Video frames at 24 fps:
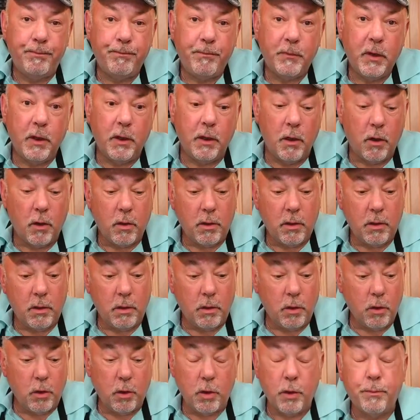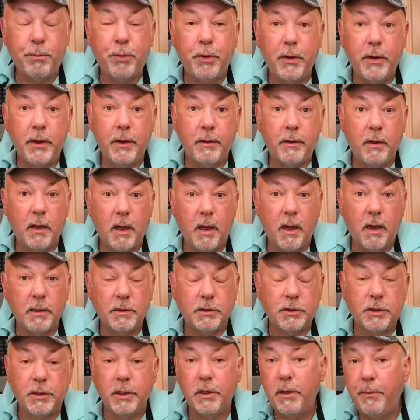You know, you could put
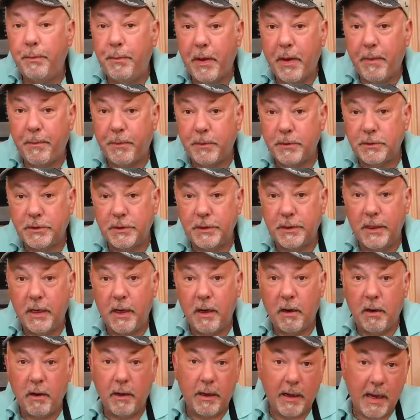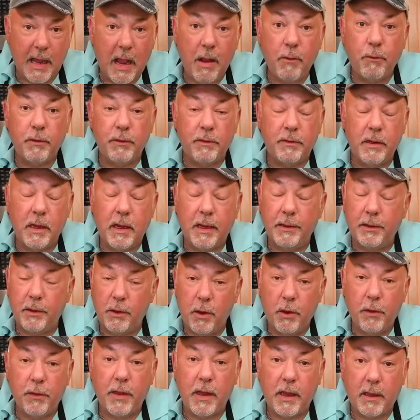chili peppers in there, and that would, I
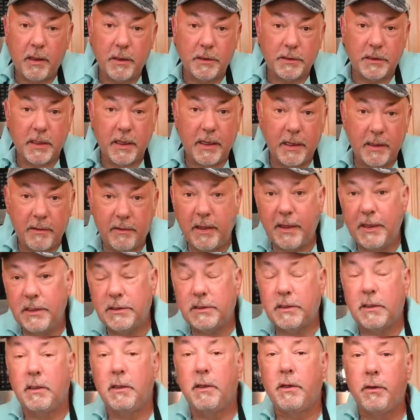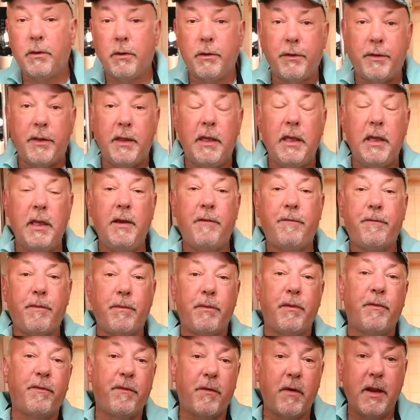know that because I can taste a little of the heat from
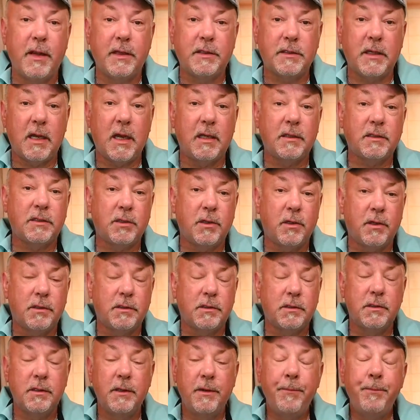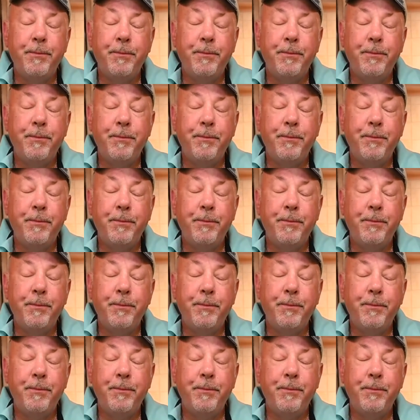the Frank's hot sauce.